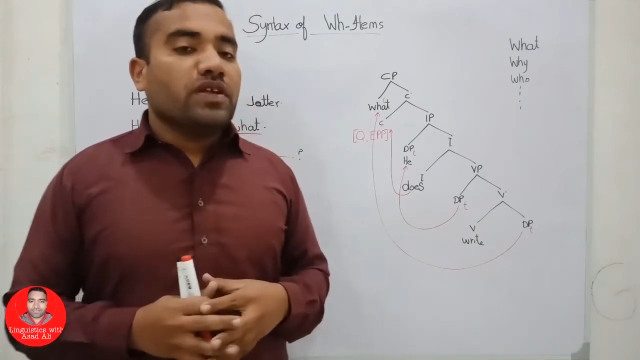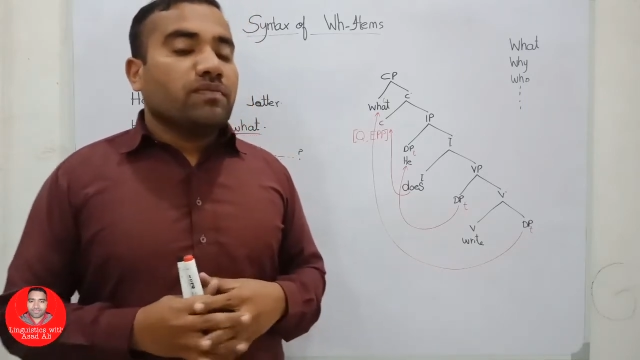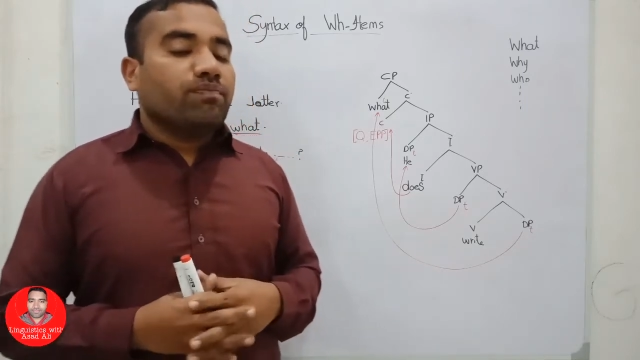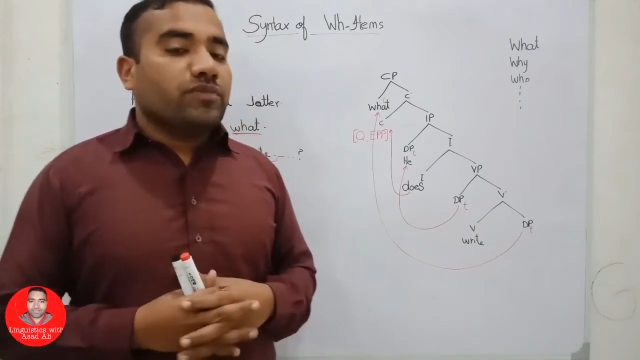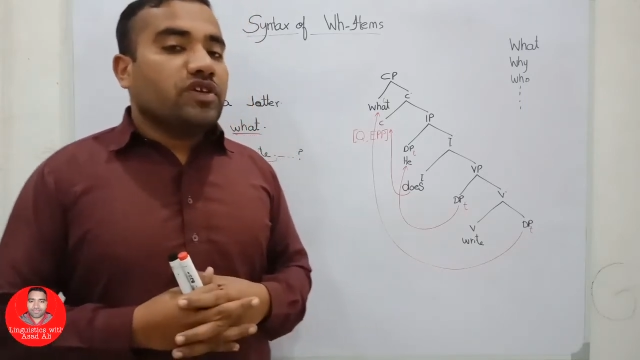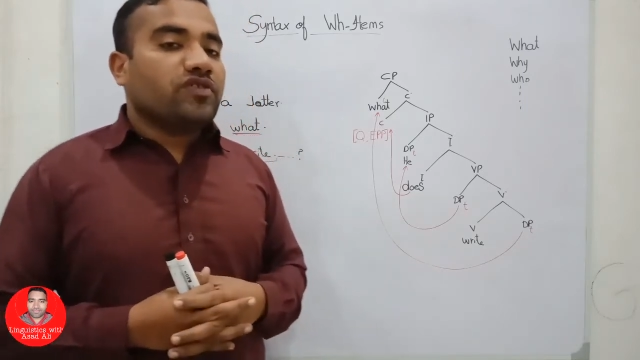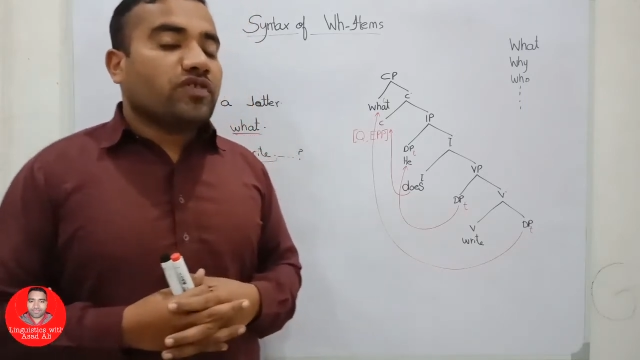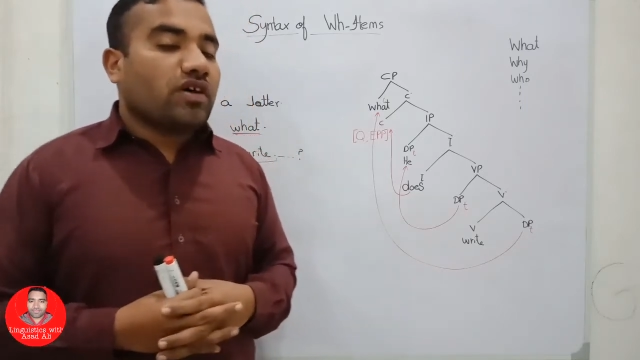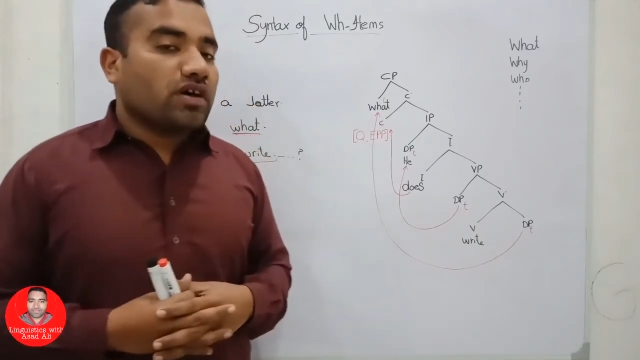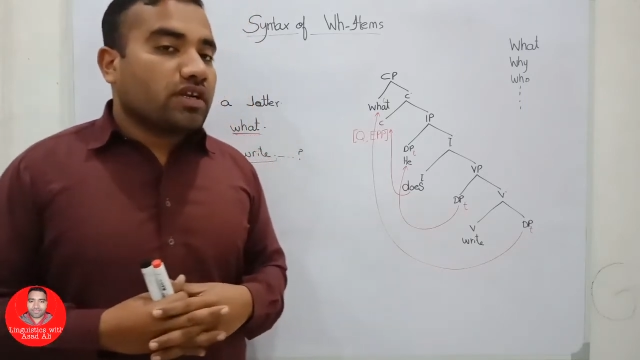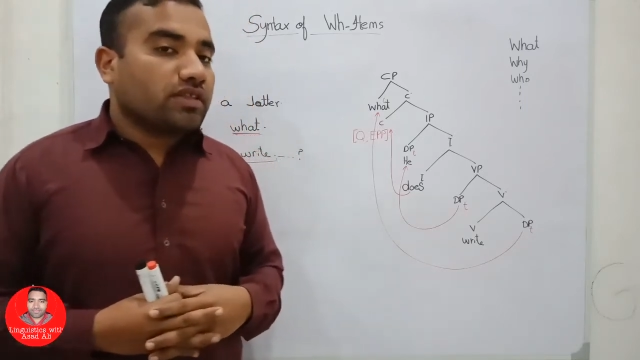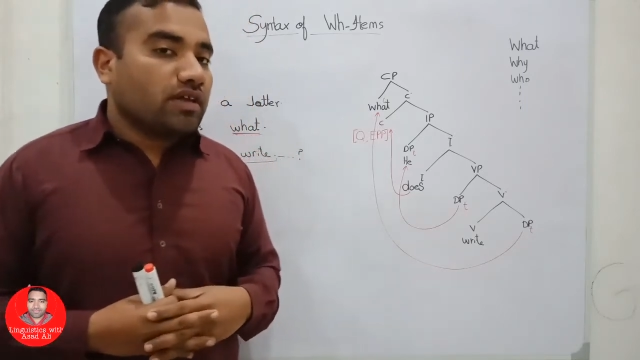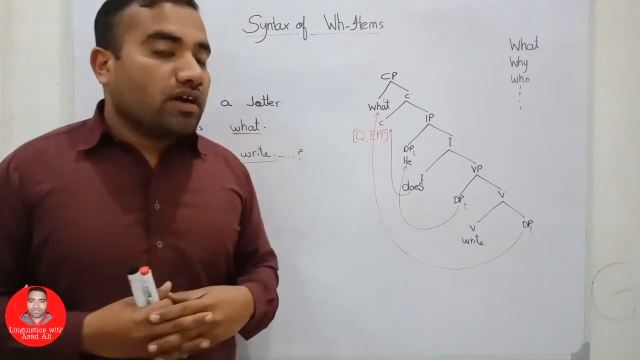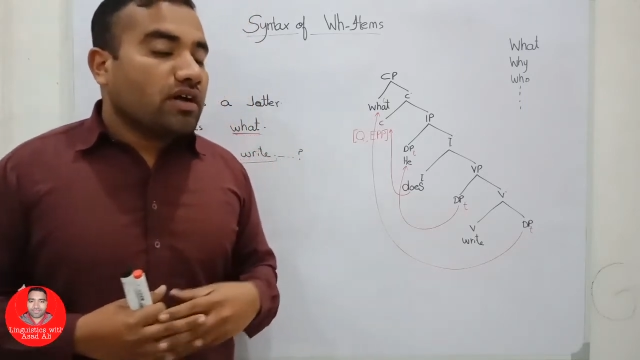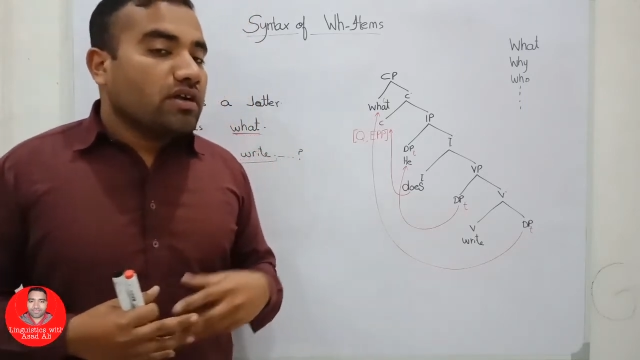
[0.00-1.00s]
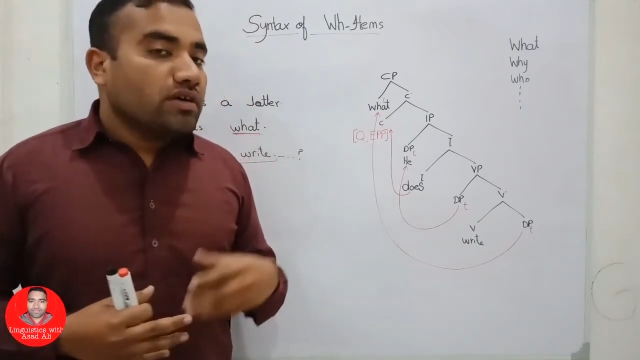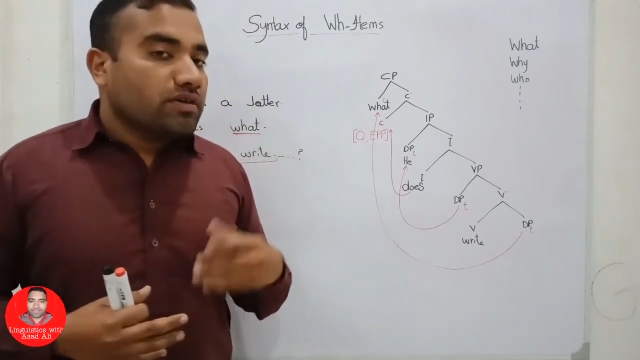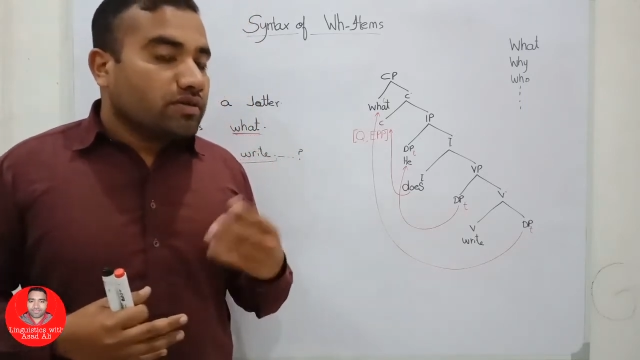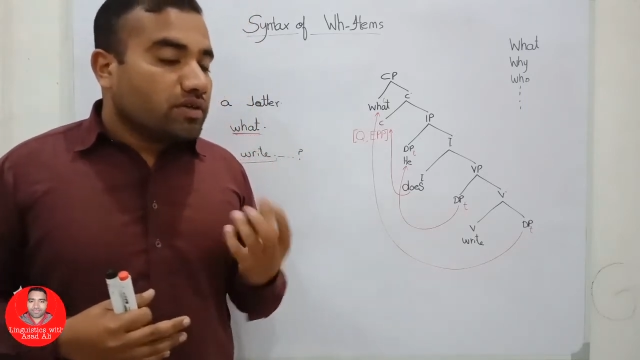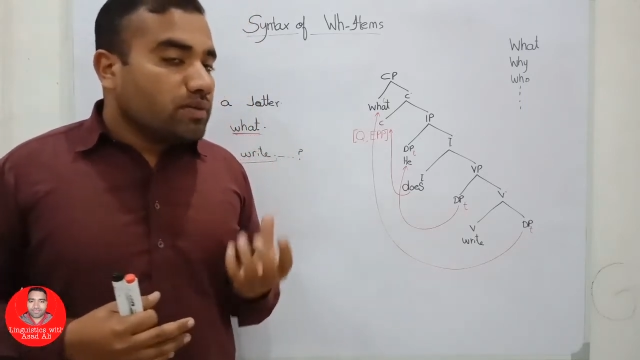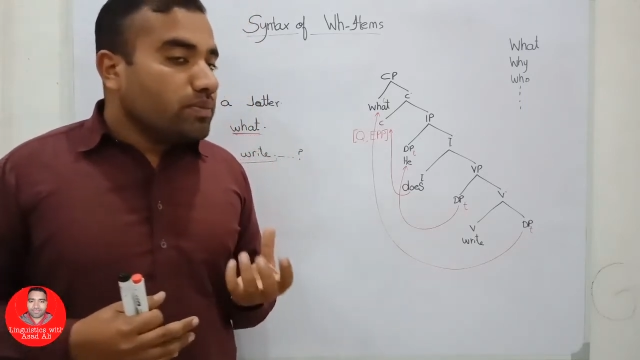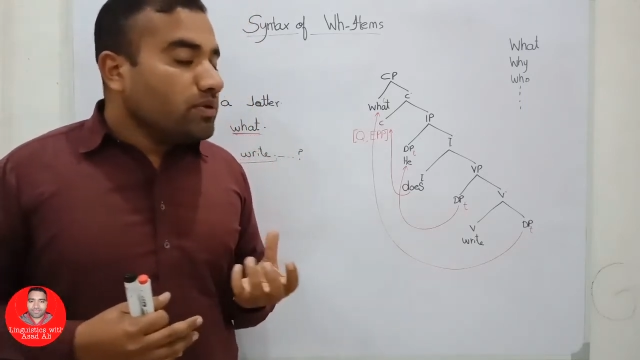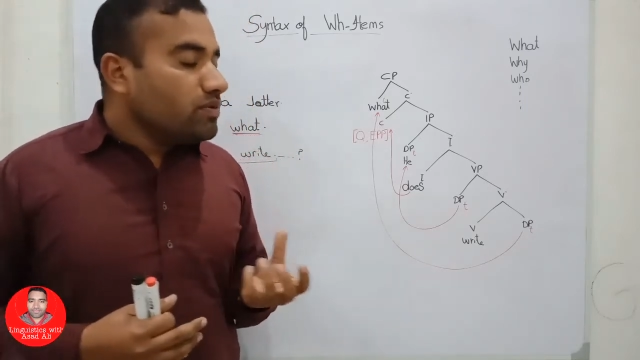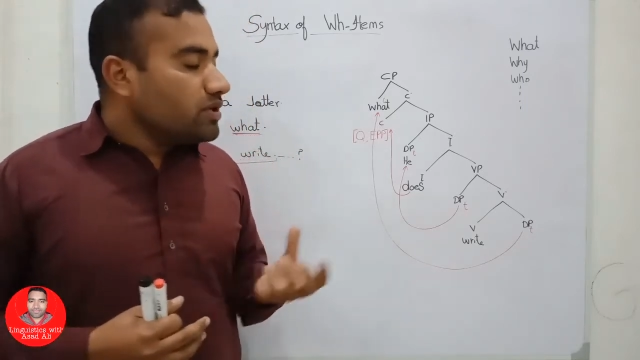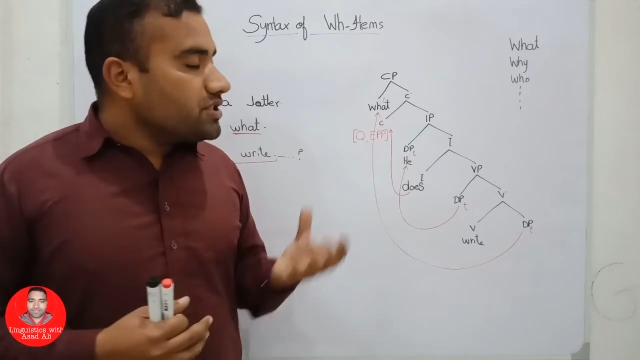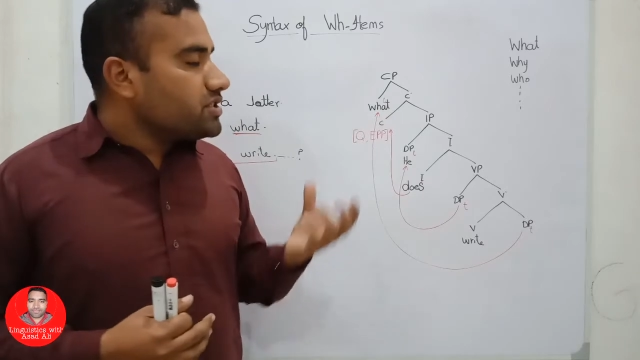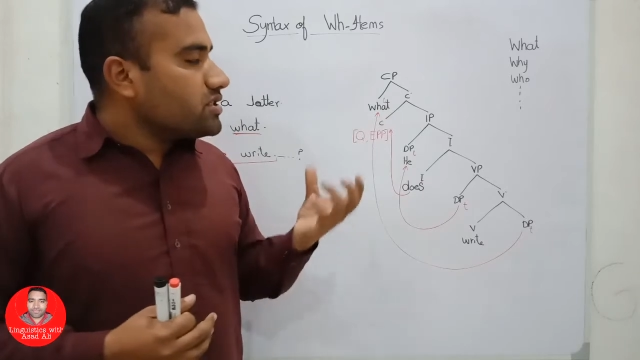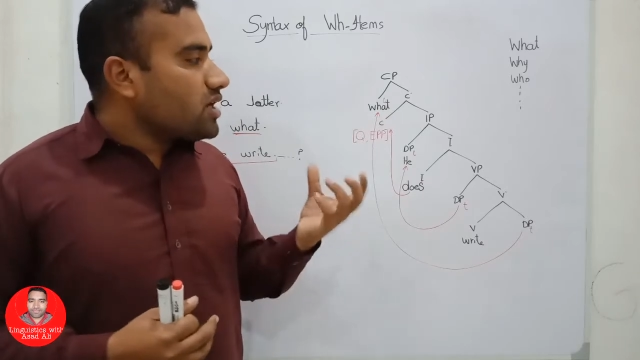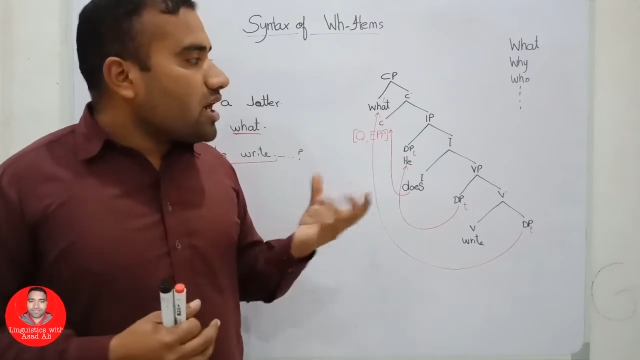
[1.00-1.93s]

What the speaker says: These are the WH